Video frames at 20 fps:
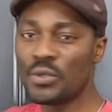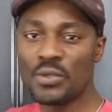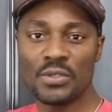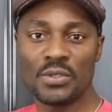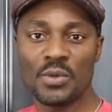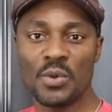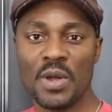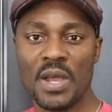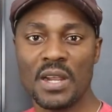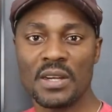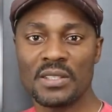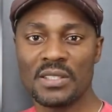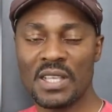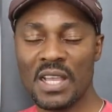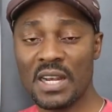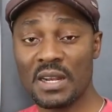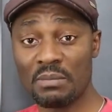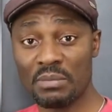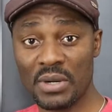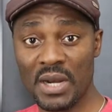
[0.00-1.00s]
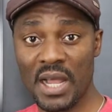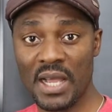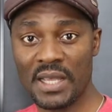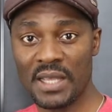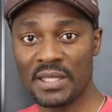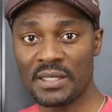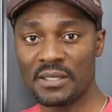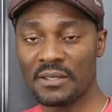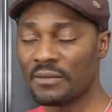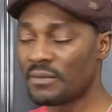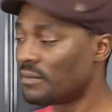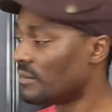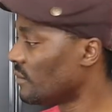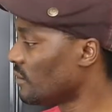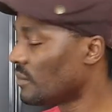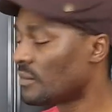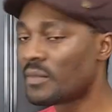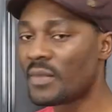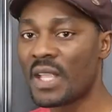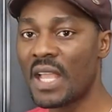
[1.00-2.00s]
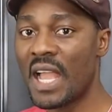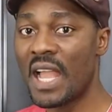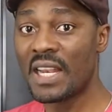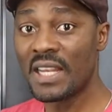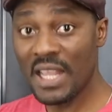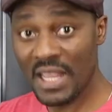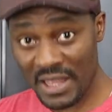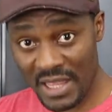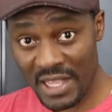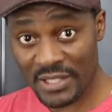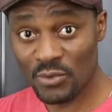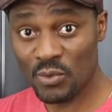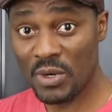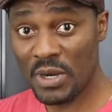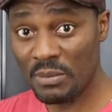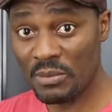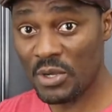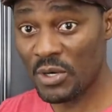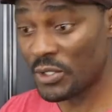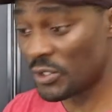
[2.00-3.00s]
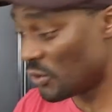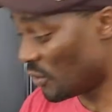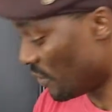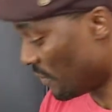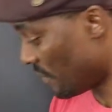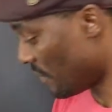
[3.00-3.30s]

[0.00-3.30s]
two squares and apply it. And that's what I'm going to do